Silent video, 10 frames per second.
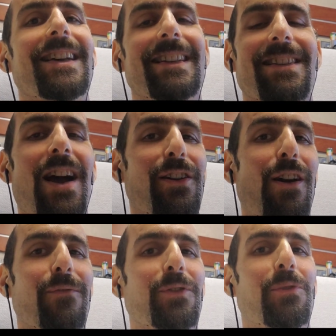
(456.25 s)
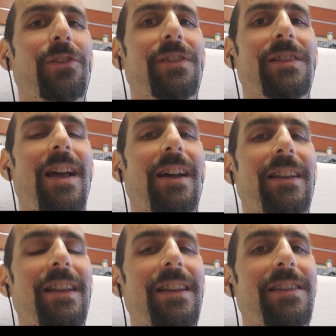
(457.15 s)
It's not comfortable, it's not
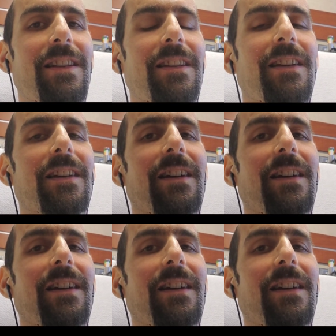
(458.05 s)
easy,